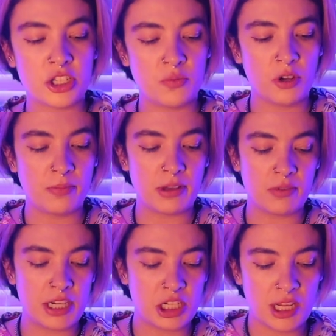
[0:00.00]
you will be
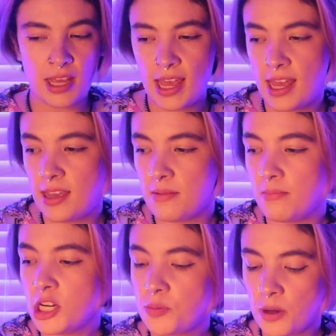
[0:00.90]
reaching a
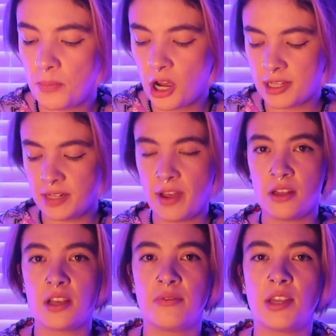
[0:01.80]
much more positive
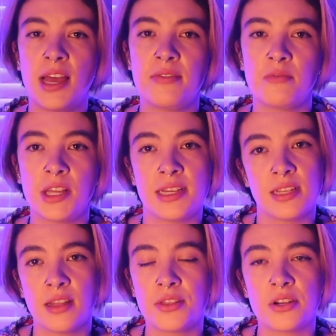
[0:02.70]
outlook of life and
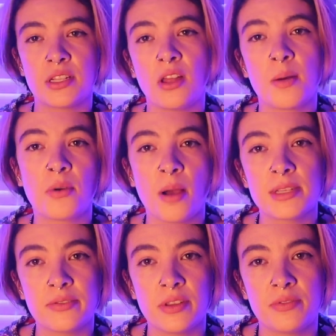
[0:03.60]
realizing that there is a lot of
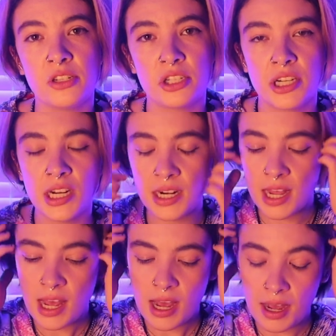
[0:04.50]
promise for the future here.
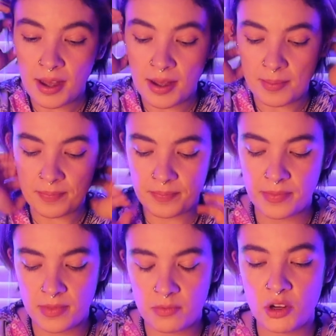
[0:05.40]

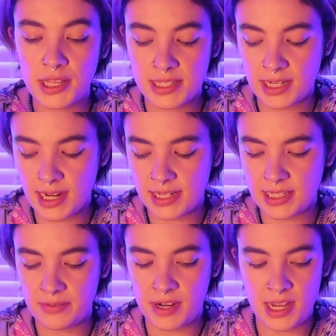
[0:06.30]
Releasing
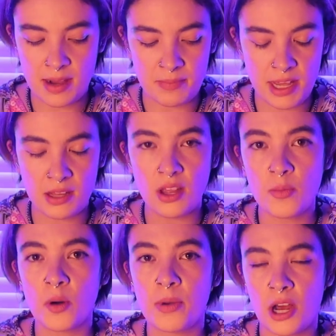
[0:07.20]
negativity and being a
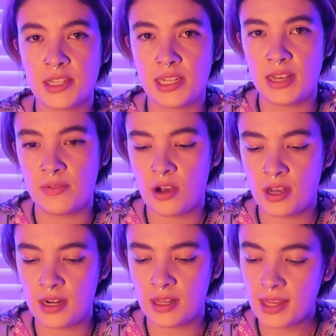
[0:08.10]
lot more positive
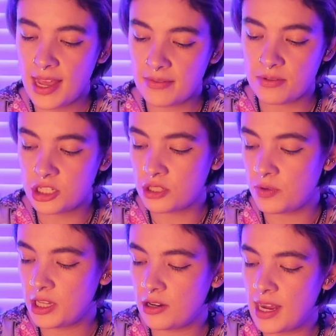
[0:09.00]
on life, which is
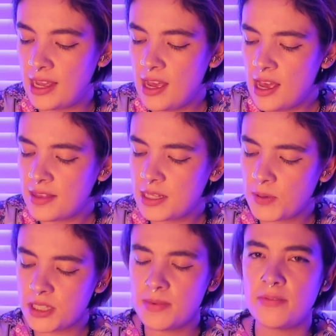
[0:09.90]
really great. Let's
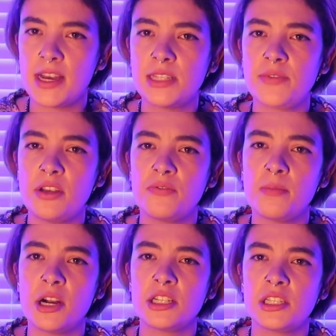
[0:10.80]
pull some advice for you for
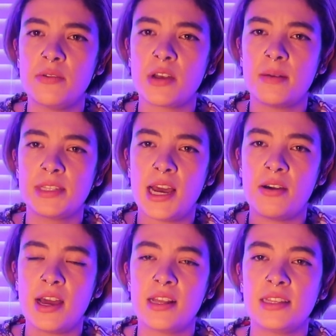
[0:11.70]
March to see what comes
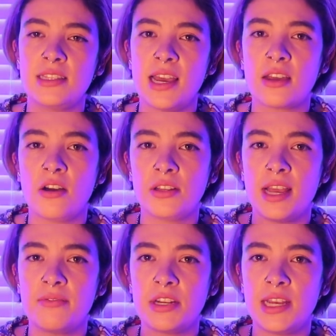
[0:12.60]
out of this deck called
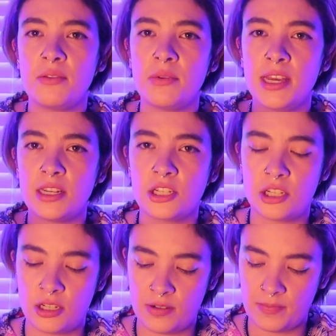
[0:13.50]
Everyday Witch.